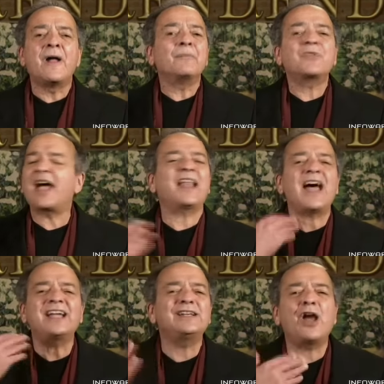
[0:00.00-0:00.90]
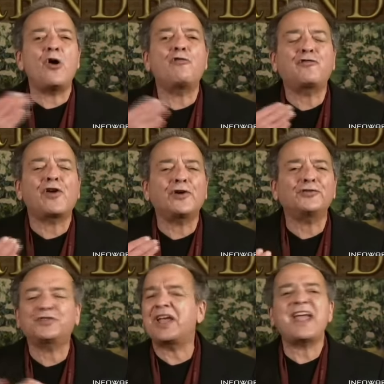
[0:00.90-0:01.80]
And I know
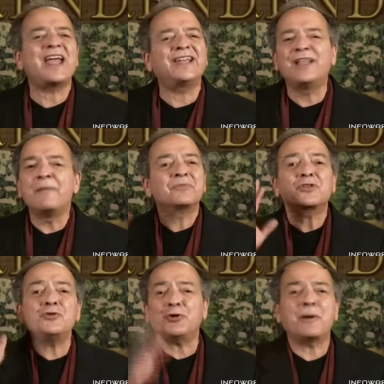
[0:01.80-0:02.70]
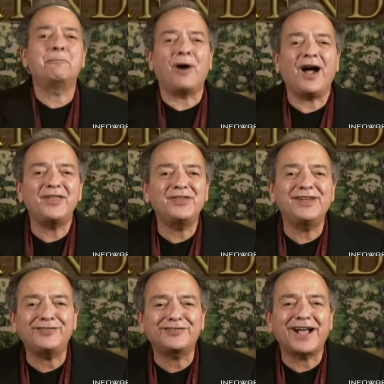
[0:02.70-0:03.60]
firsthand, you could buy these
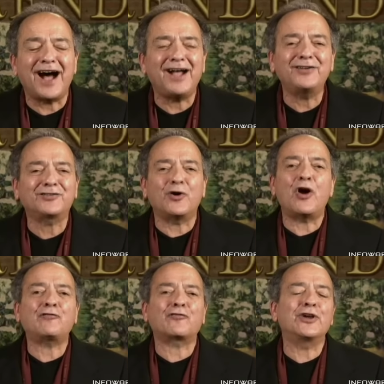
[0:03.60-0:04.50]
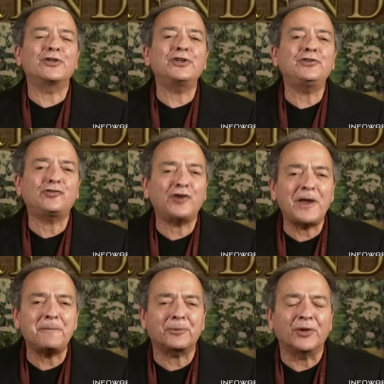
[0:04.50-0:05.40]
guys off really
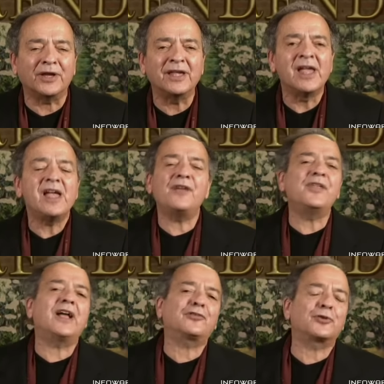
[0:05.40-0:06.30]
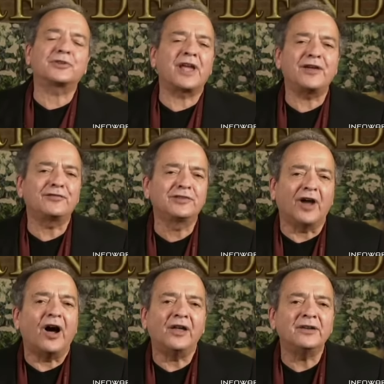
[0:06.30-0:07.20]
cheaply. And that's what they've
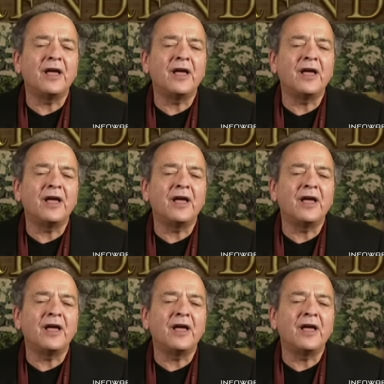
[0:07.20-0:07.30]
done.